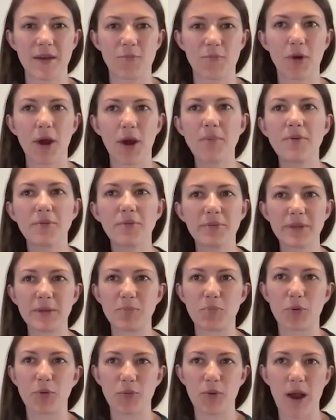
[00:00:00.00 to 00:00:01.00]

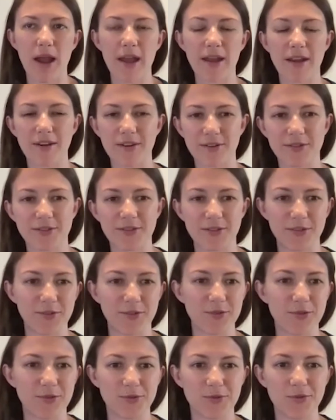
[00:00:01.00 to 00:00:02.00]
probably prior
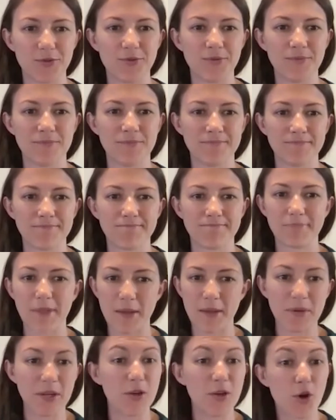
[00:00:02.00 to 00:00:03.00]
to
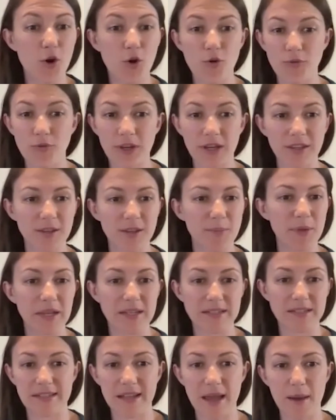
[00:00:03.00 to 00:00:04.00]
maybe COVID, the
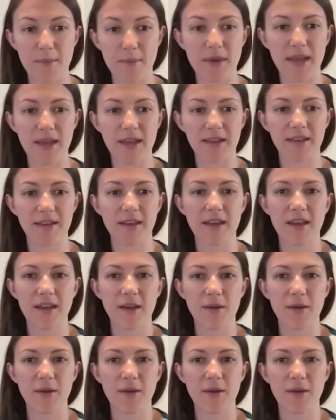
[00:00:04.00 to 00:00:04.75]
pandemic,